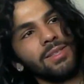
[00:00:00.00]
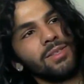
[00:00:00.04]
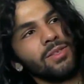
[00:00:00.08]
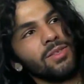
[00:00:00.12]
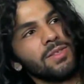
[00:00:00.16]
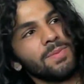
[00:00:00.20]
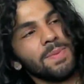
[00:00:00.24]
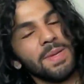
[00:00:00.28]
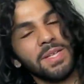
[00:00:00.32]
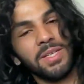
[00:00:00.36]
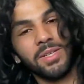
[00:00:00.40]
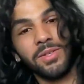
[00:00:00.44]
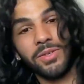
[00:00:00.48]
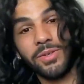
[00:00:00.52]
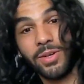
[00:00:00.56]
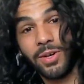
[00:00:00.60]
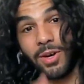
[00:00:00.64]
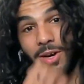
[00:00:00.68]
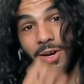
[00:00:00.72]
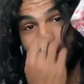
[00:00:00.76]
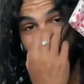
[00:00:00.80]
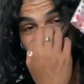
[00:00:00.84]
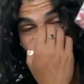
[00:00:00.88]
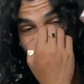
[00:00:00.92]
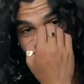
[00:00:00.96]
especially during
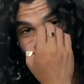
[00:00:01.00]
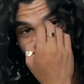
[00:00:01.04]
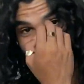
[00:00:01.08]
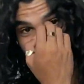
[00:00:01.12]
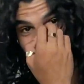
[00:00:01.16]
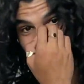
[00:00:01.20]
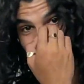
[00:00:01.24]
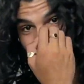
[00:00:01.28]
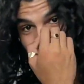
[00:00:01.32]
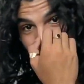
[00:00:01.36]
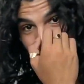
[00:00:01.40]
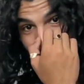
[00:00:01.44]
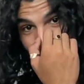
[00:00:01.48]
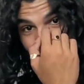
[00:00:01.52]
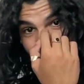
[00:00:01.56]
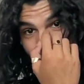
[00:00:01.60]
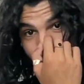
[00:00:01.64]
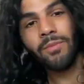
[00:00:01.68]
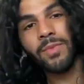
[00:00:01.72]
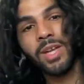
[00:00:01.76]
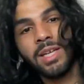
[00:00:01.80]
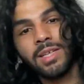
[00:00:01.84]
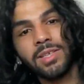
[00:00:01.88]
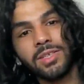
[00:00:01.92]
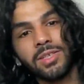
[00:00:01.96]
holidays,
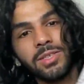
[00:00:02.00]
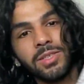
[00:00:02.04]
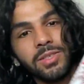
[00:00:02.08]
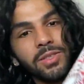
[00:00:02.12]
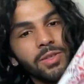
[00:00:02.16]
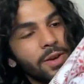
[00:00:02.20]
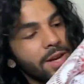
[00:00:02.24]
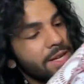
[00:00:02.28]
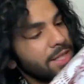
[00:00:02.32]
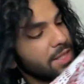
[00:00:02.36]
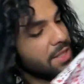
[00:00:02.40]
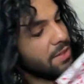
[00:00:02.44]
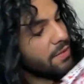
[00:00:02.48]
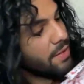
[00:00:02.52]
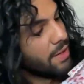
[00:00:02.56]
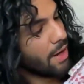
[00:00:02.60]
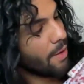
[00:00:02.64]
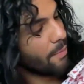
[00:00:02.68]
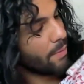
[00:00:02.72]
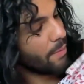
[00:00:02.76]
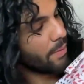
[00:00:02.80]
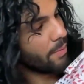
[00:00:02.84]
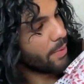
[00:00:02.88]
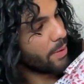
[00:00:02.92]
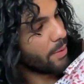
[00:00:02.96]
and it's just crazy to think
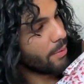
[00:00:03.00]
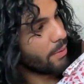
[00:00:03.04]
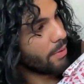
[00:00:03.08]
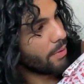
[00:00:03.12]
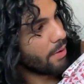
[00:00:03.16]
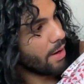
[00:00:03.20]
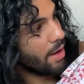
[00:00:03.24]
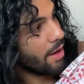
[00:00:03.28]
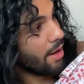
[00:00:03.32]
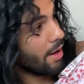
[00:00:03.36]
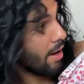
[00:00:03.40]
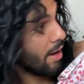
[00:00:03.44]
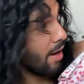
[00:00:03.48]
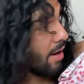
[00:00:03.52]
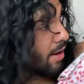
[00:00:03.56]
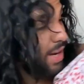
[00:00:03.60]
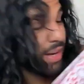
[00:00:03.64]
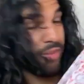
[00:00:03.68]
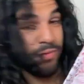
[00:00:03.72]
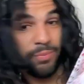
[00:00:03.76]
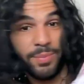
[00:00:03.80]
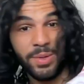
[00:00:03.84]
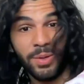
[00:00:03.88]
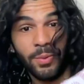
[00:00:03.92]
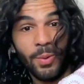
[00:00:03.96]

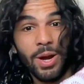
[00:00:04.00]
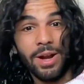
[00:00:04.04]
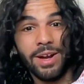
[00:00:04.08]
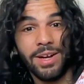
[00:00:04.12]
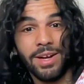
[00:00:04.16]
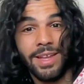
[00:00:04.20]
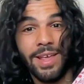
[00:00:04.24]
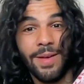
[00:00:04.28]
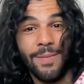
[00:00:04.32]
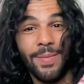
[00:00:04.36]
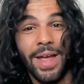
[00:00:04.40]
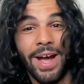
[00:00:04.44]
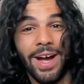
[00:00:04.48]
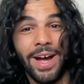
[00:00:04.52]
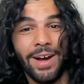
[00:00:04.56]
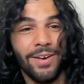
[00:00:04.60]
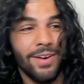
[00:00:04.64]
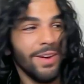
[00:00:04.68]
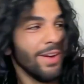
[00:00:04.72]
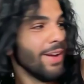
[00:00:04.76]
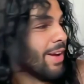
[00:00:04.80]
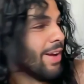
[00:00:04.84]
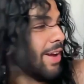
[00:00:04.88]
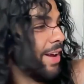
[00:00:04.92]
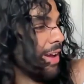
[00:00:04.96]
I've been wearing them now.
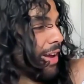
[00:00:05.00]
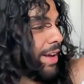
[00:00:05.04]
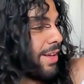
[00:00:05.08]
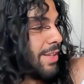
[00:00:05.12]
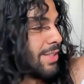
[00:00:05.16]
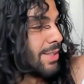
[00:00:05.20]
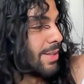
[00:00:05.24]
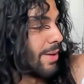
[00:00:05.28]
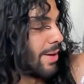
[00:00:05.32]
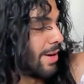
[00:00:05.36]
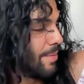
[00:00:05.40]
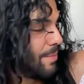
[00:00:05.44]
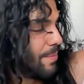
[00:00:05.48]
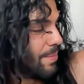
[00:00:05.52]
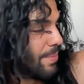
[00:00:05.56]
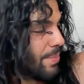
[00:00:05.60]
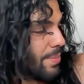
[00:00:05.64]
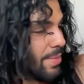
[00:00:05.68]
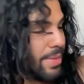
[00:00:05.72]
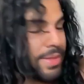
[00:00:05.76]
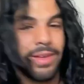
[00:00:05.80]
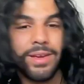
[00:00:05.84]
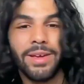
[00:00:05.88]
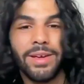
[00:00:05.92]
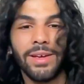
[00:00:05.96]
So
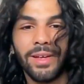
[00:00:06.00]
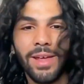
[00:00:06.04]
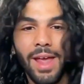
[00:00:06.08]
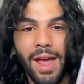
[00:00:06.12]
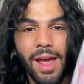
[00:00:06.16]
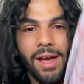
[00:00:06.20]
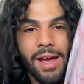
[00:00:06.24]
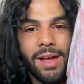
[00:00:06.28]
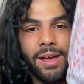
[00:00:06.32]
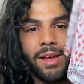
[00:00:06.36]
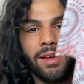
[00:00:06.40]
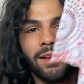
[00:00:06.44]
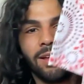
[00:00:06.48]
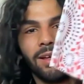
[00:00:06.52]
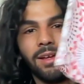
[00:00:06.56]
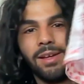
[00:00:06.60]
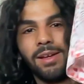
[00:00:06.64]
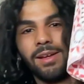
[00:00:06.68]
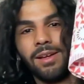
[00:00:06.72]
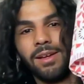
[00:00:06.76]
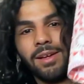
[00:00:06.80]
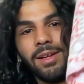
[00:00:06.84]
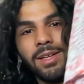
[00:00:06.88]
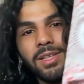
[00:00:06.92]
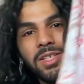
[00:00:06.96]
yeah,
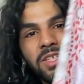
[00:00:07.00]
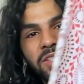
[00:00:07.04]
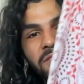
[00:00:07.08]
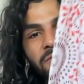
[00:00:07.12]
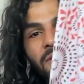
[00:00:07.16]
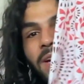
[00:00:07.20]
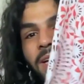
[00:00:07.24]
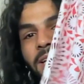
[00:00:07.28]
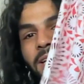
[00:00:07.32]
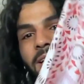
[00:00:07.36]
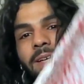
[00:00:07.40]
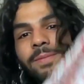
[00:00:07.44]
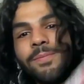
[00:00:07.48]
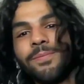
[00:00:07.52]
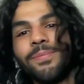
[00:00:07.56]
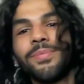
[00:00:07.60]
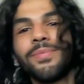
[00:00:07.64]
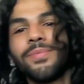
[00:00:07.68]
it's just funky.